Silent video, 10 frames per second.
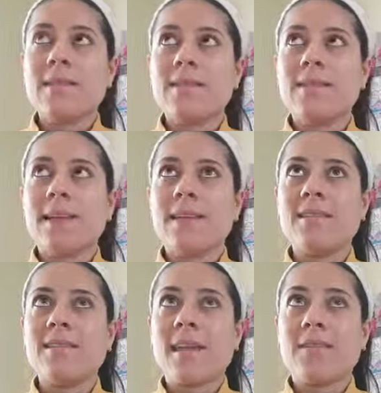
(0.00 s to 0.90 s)

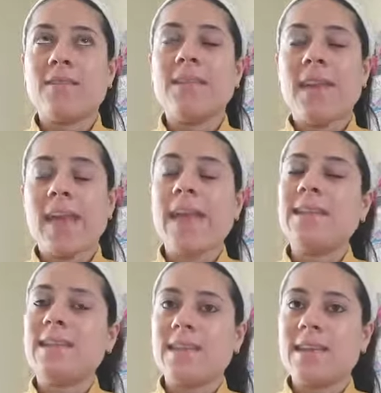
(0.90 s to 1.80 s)

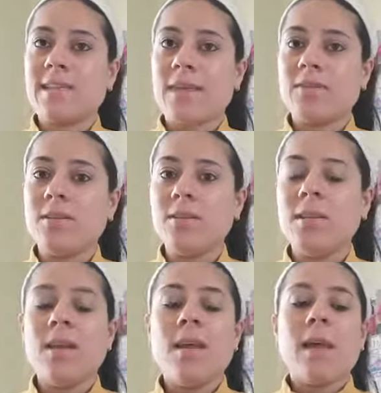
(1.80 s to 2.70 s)
eight and day seven,
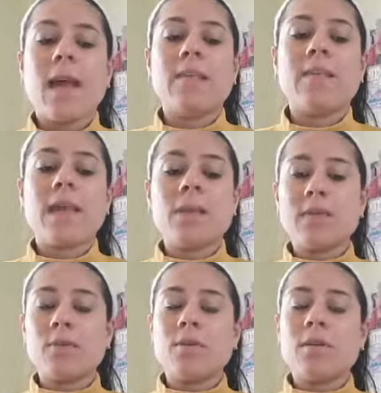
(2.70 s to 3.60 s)
and that'll
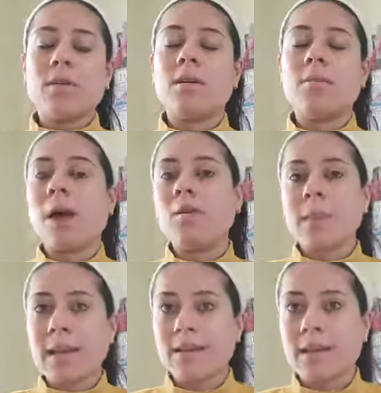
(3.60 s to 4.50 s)
give you the ground
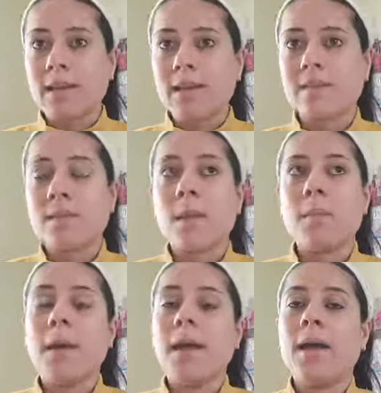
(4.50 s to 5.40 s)
basics.
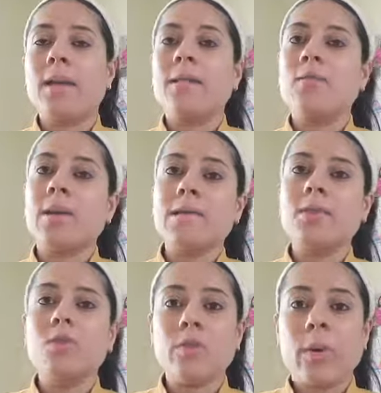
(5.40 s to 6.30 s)
But just
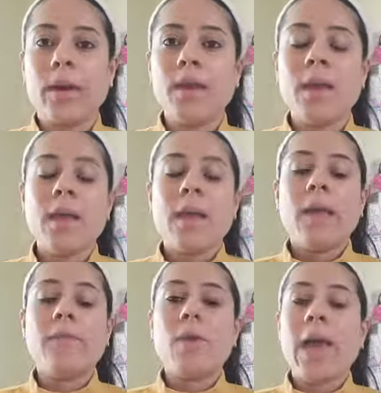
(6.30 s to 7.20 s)
in short,
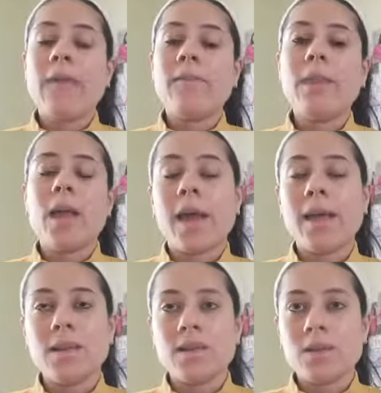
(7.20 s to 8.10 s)
if you have any
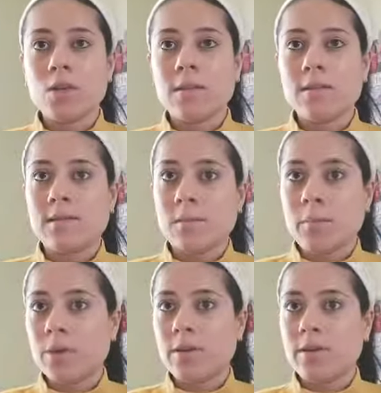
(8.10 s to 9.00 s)
eye conditions, it's
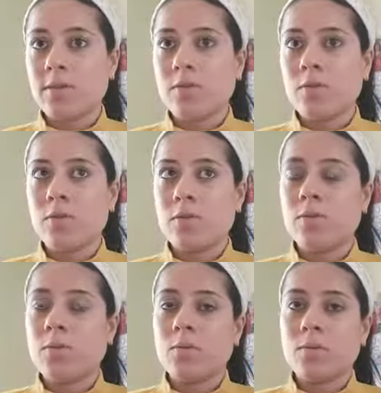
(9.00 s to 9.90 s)
important
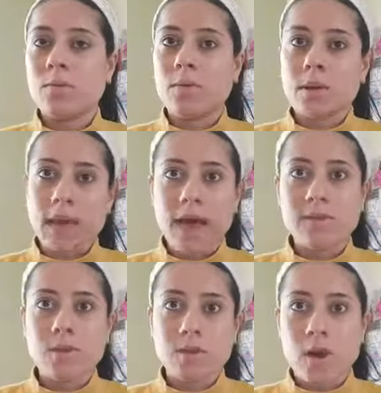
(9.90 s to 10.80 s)
to
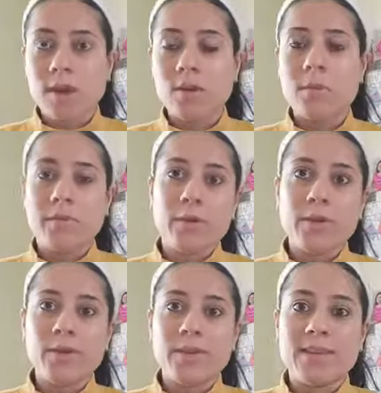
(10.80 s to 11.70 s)
ask your doctor before
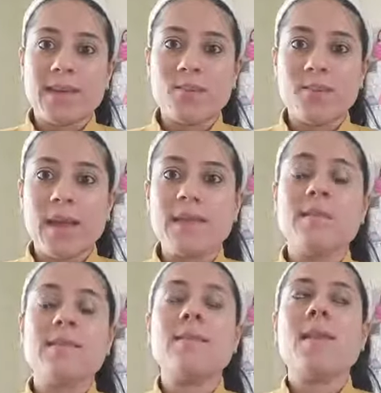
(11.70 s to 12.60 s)
you do these exercises.